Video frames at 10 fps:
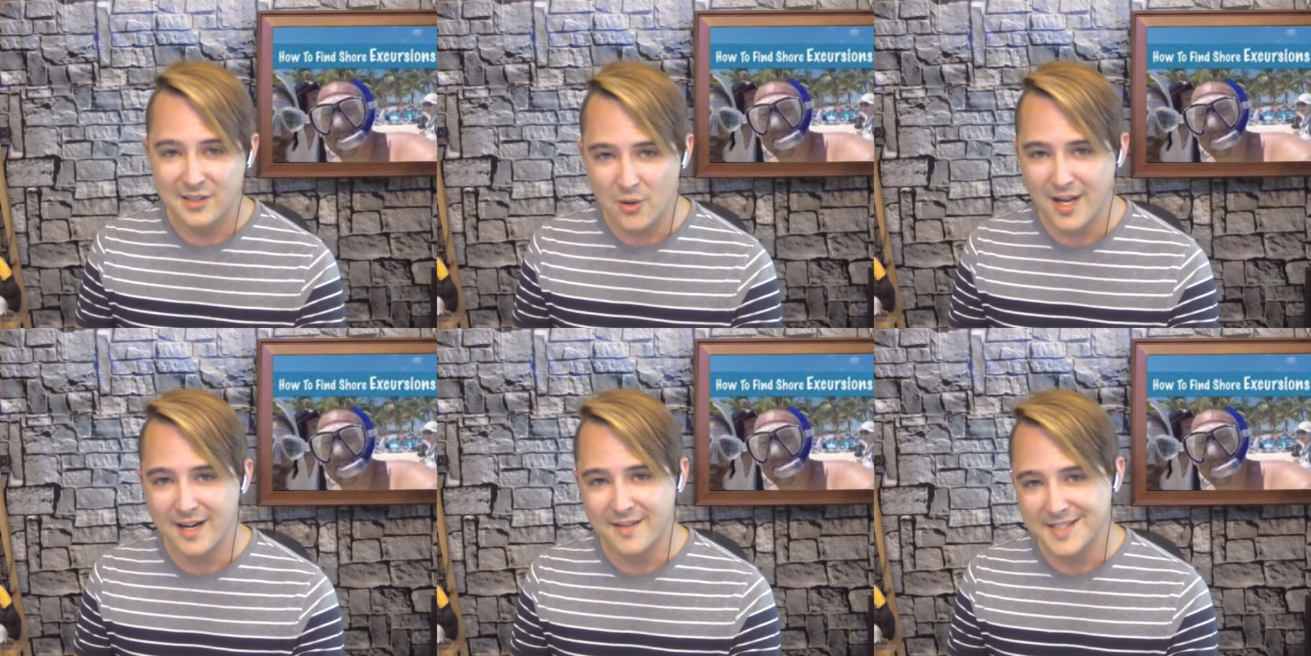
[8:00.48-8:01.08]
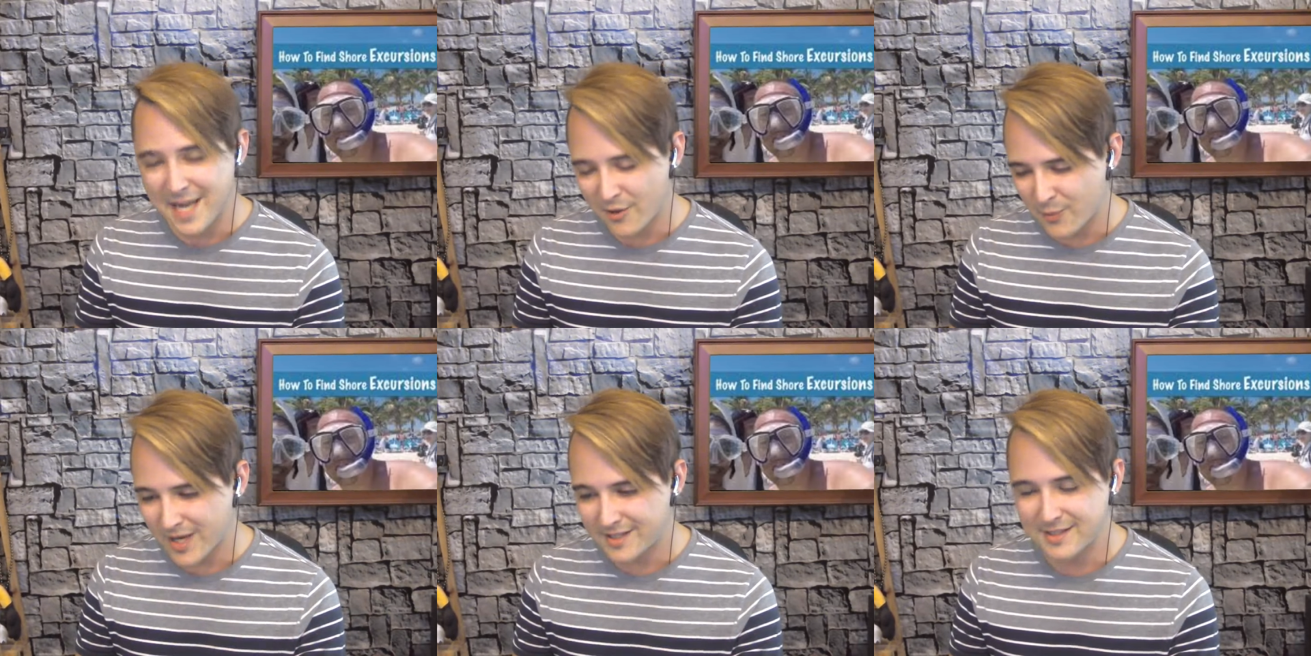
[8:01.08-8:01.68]
It's located on the
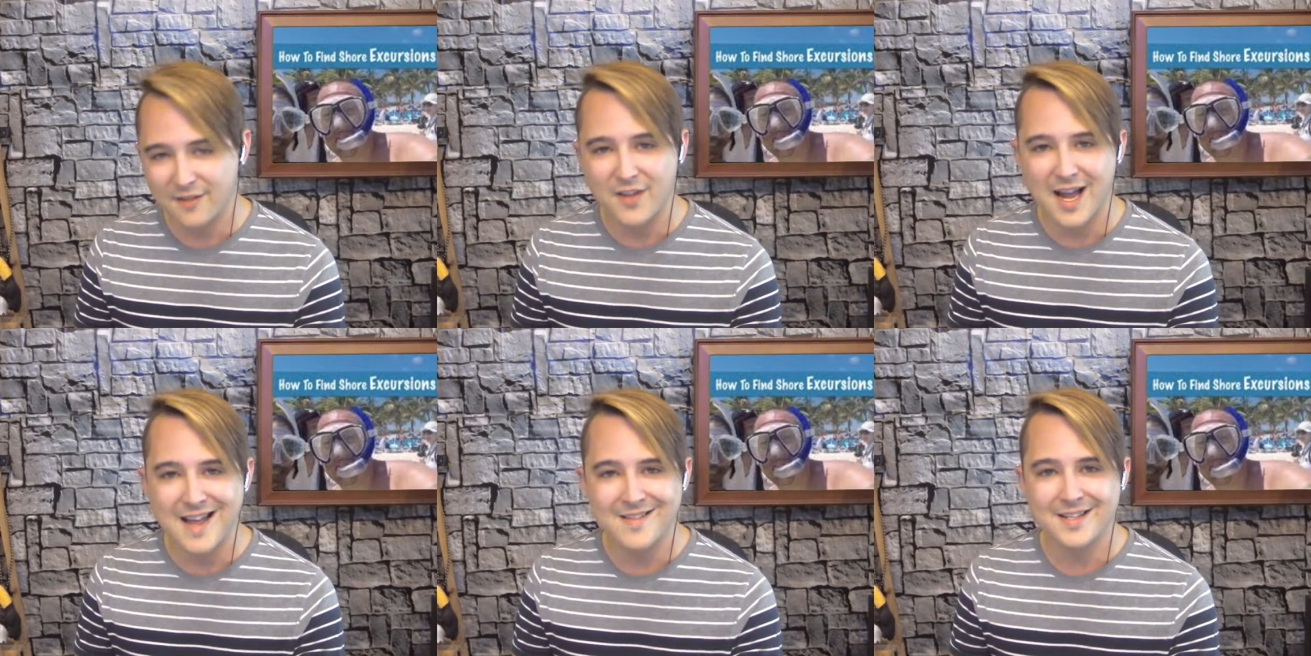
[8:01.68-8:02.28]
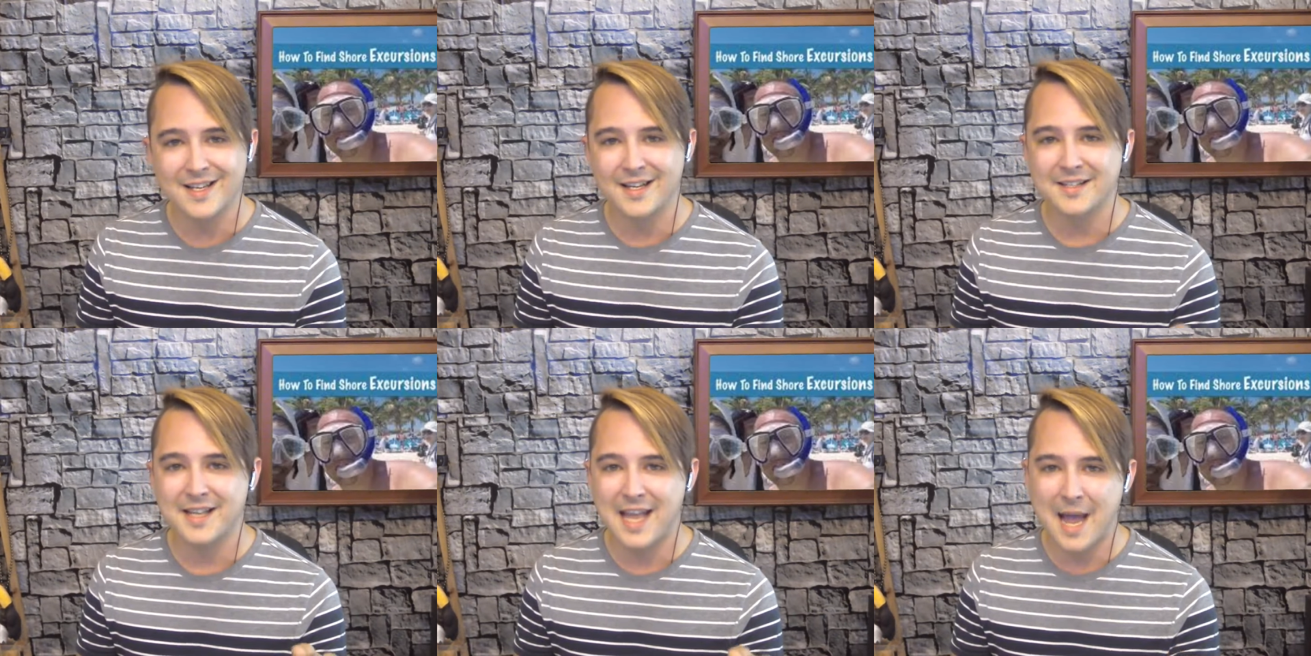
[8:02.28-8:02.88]
southwest of the island, and
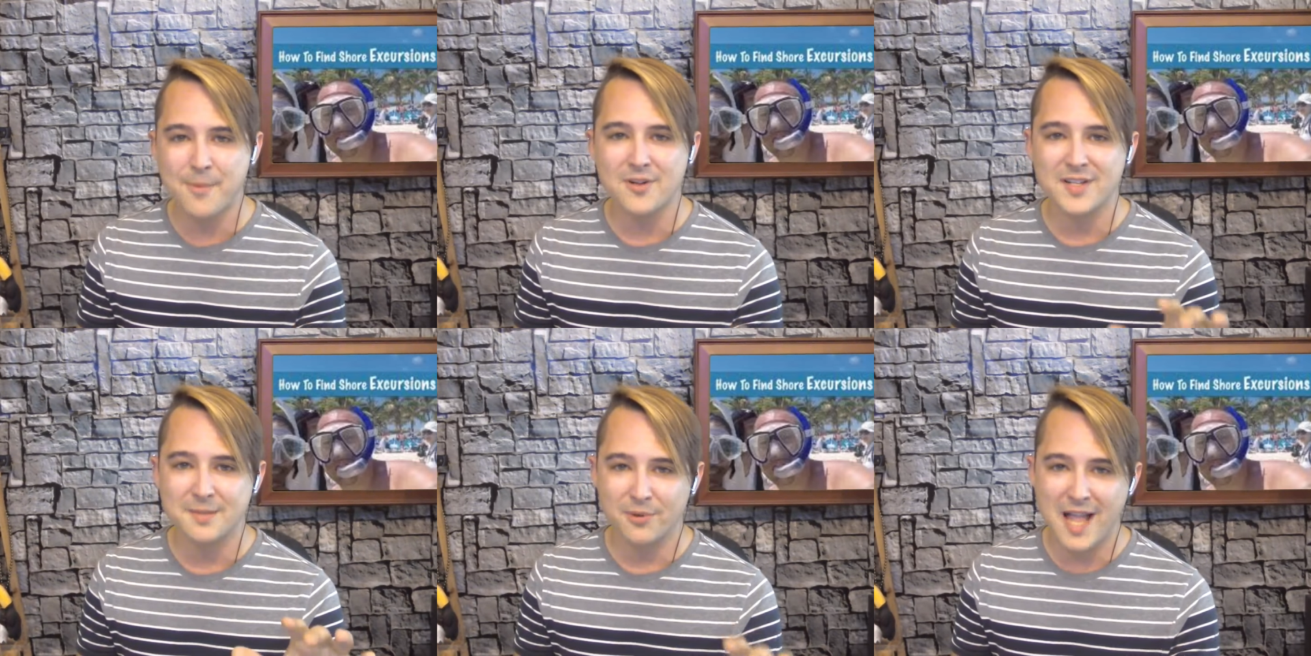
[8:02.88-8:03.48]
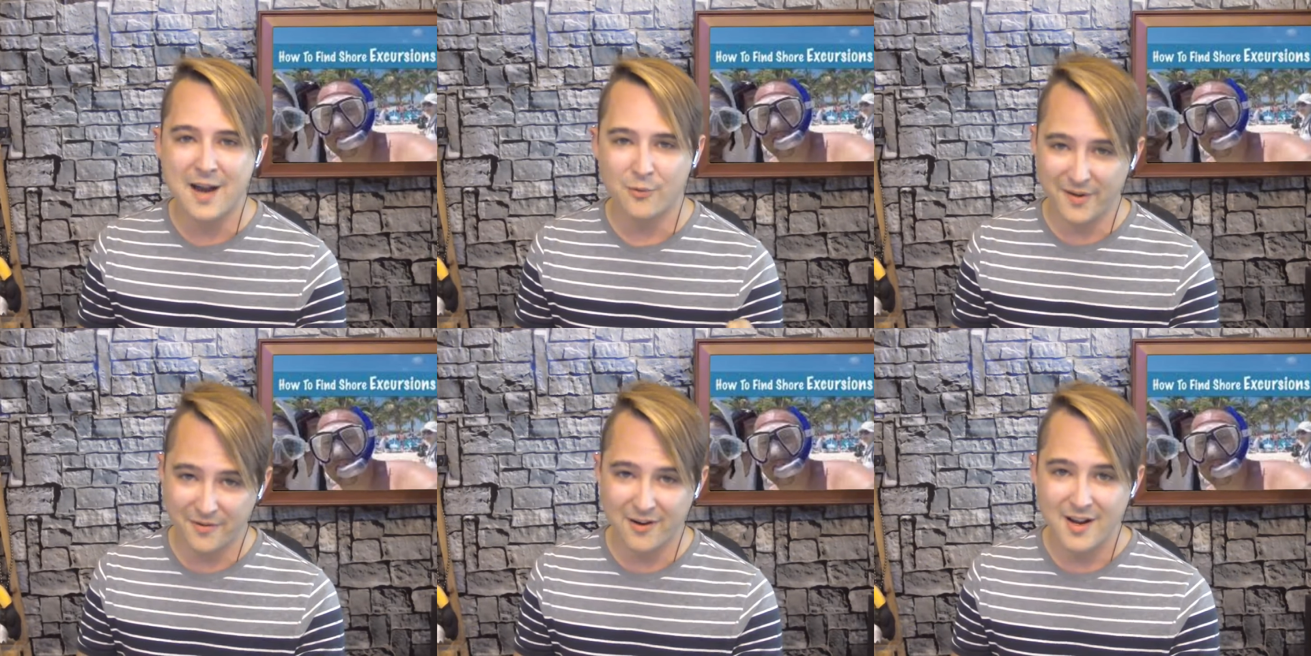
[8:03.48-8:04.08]
its capital is Black
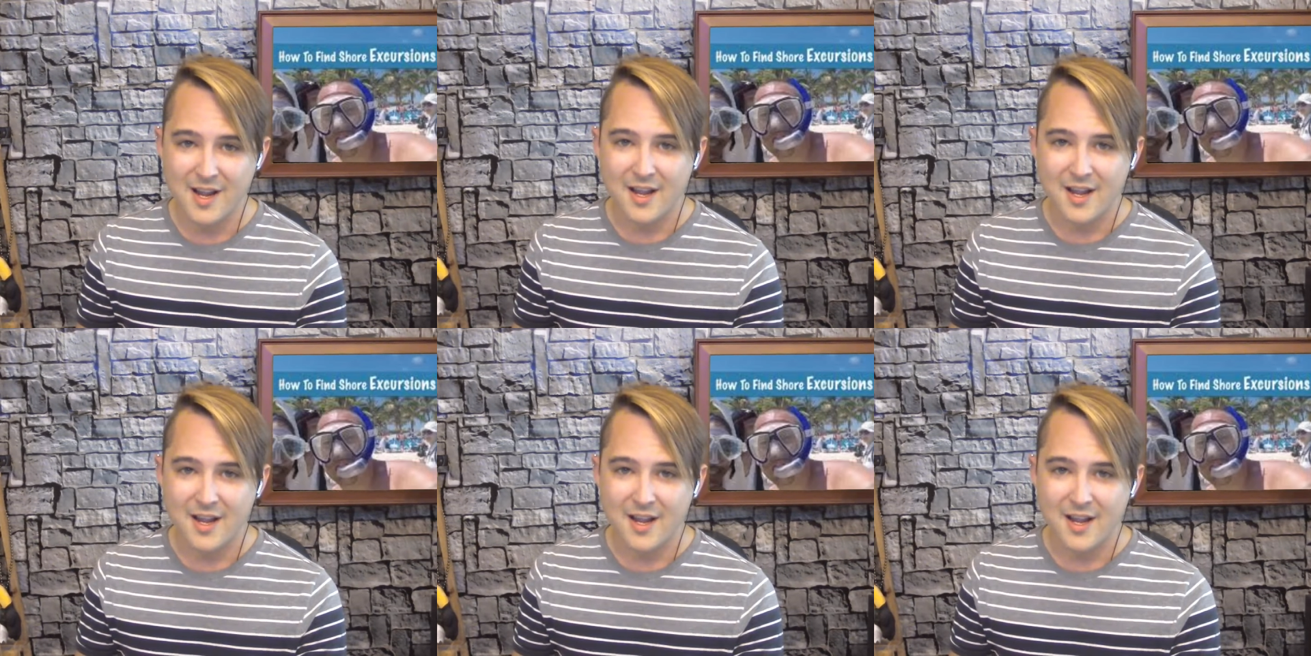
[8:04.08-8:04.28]
River,